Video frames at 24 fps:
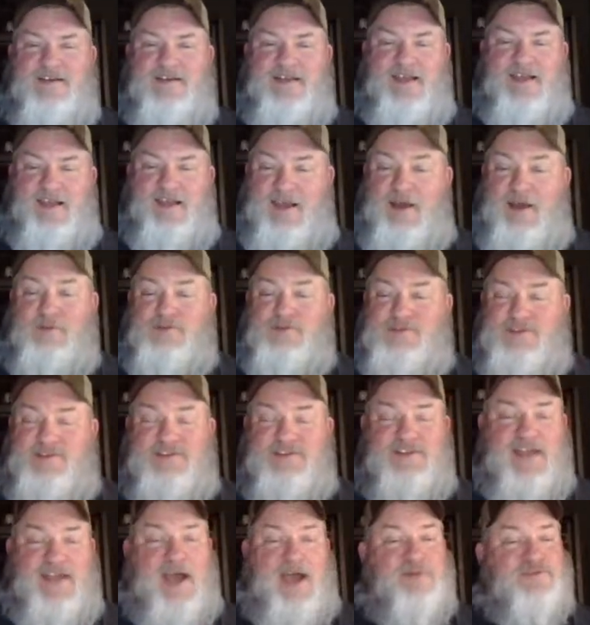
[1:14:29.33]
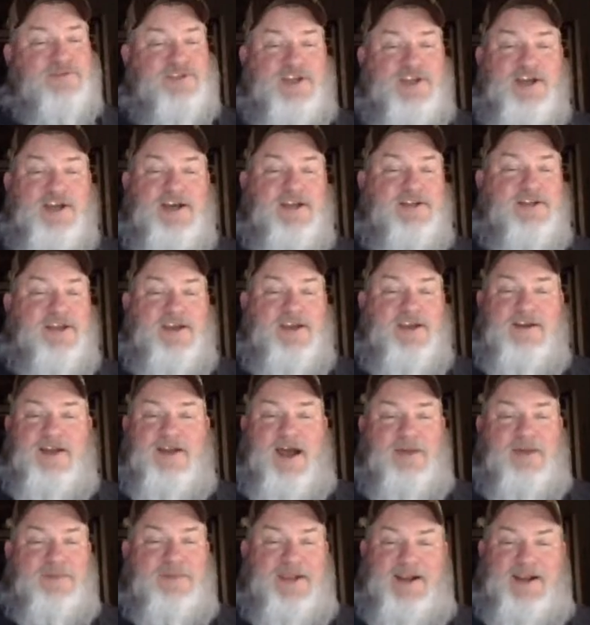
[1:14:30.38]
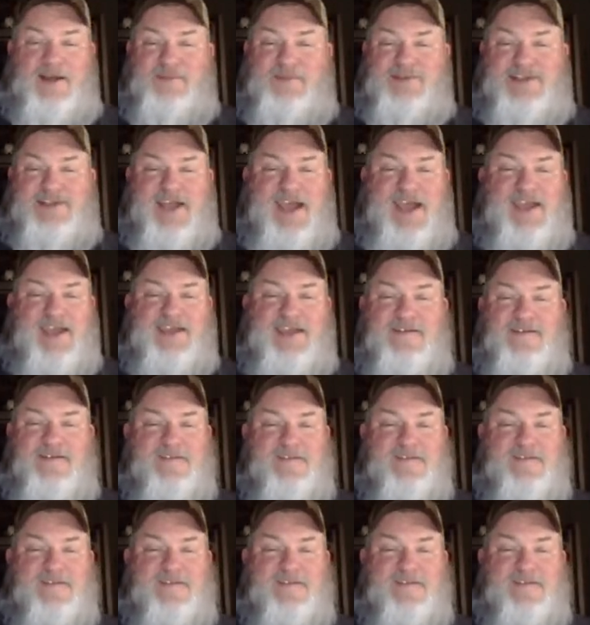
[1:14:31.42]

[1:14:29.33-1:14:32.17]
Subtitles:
That was good, dude. I mean, I'm gonna tell you.